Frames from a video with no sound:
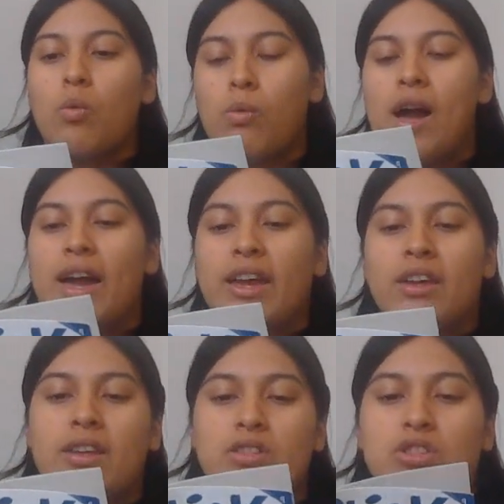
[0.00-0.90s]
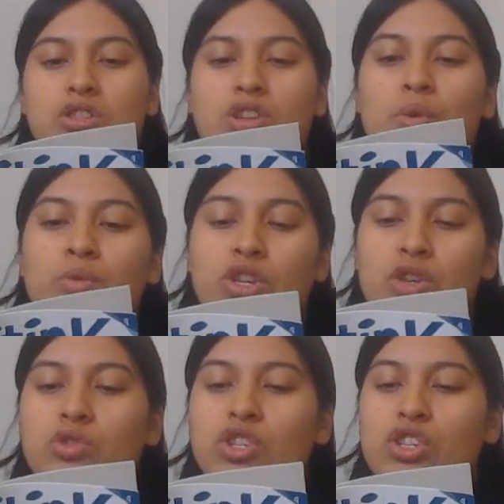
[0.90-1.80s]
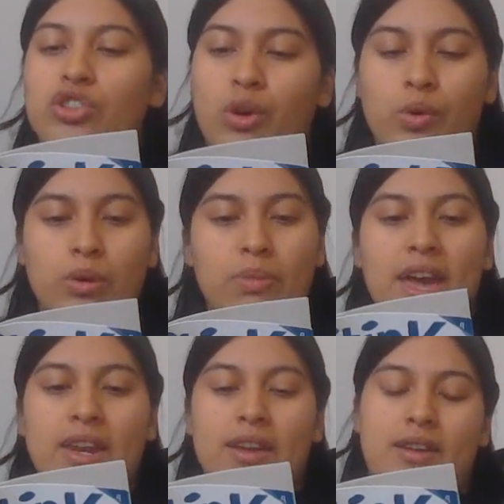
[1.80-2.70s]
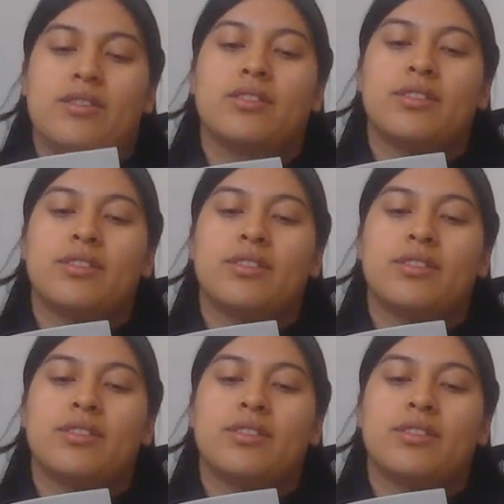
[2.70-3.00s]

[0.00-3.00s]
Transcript: Why don't you just go to bed?